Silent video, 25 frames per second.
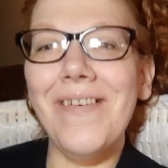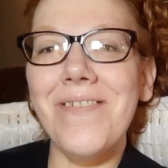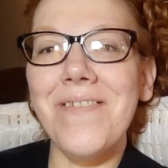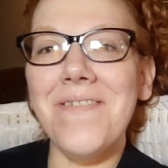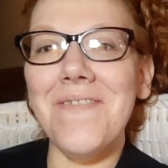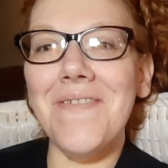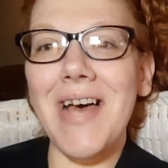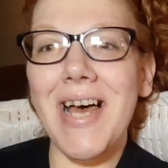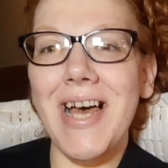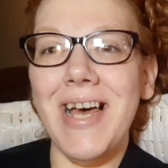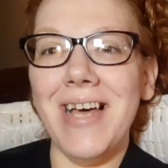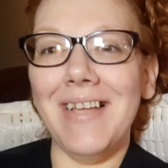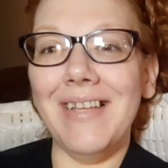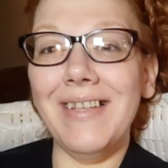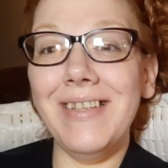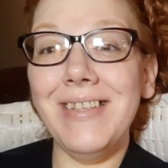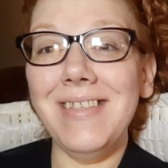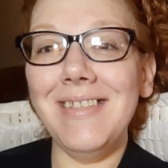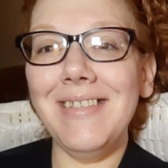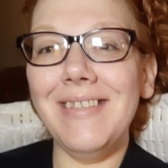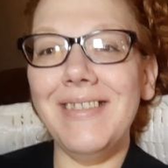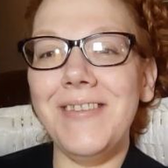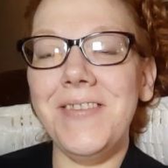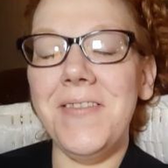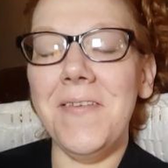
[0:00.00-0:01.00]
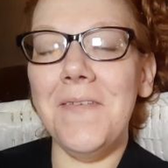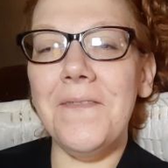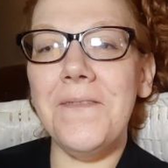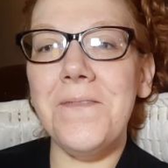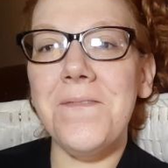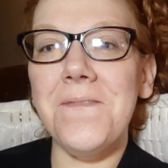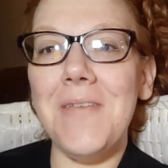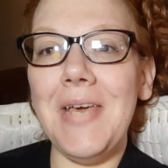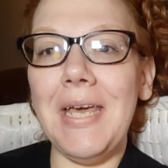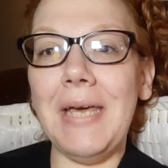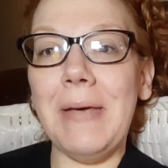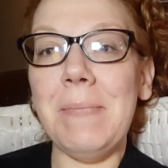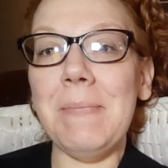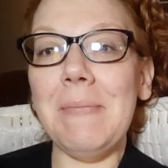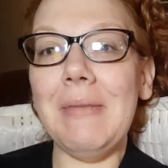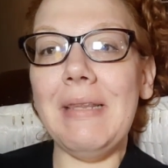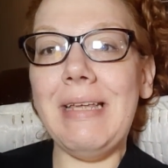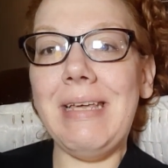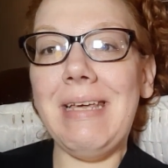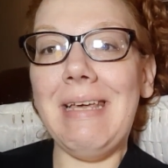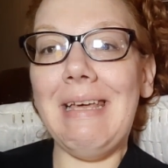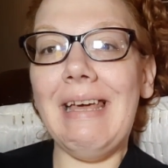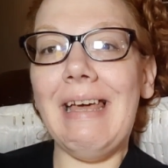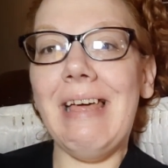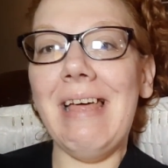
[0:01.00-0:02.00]
Well, the
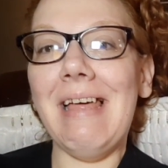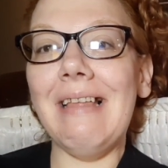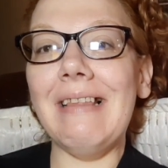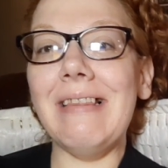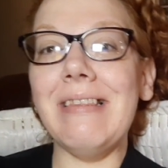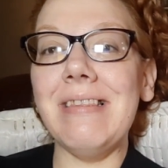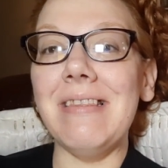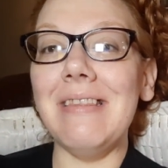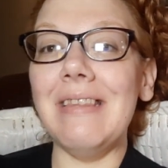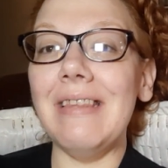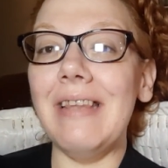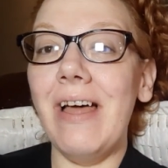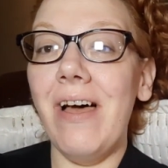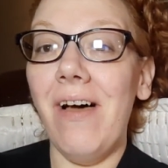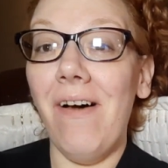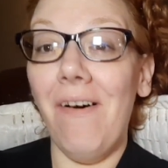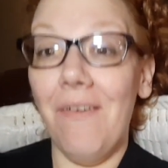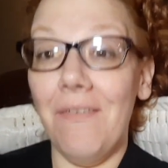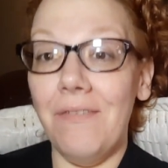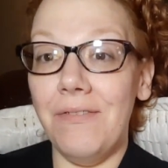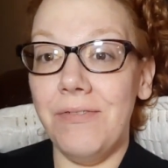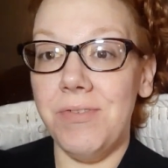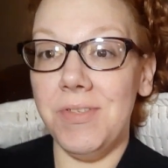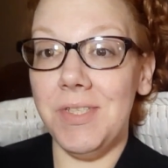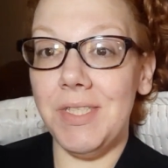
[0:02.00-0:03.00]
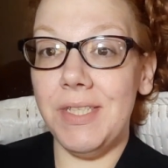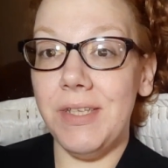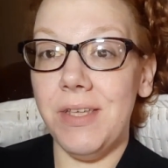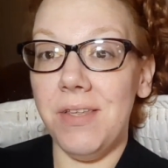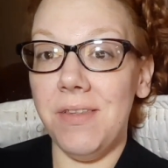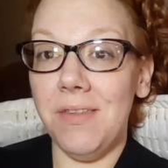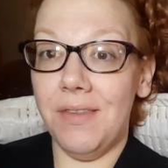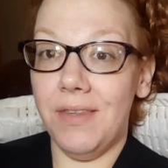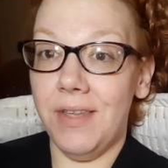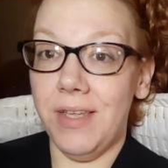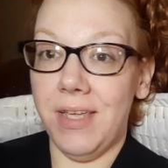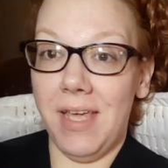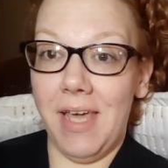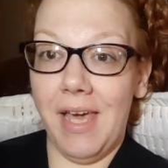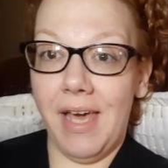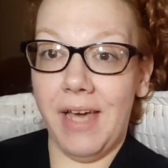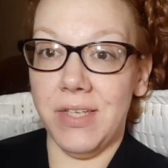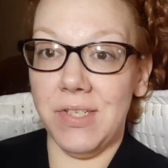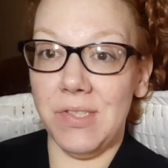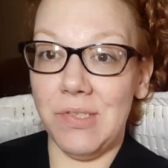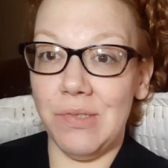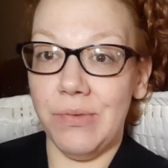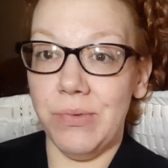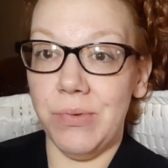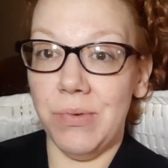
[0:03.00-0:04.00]
family loves the
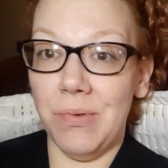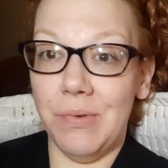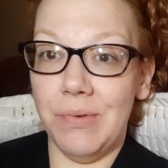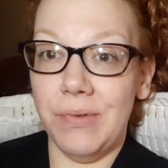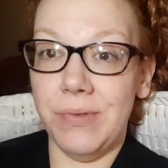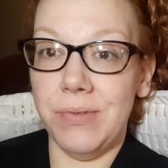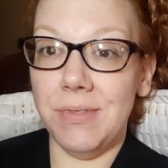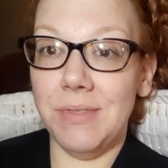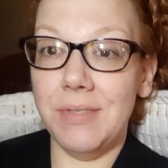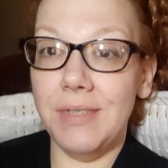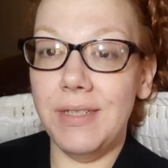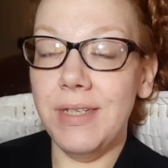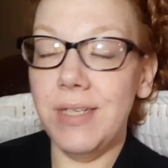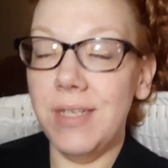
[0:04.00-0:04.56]
casserole.